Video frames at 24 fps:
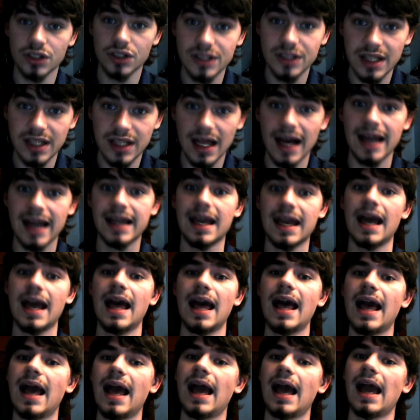like
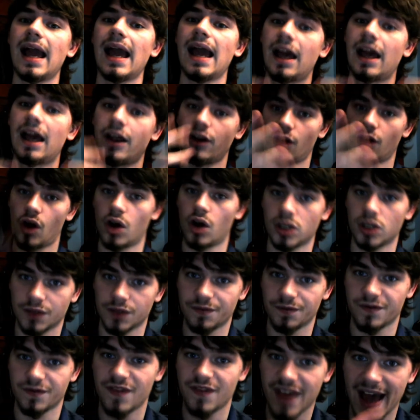and all of
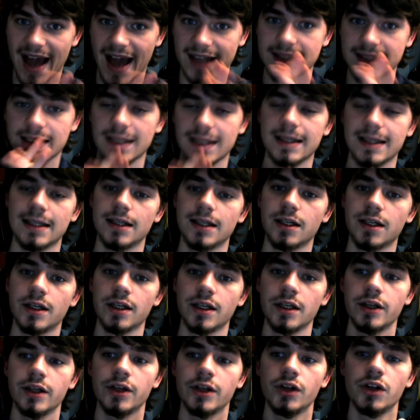that.
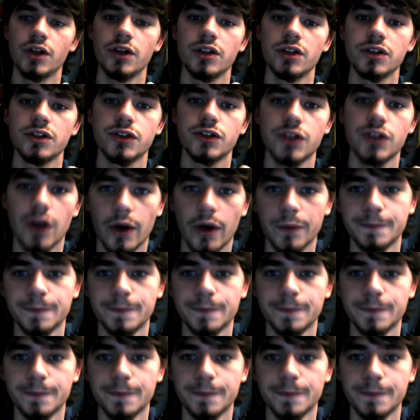So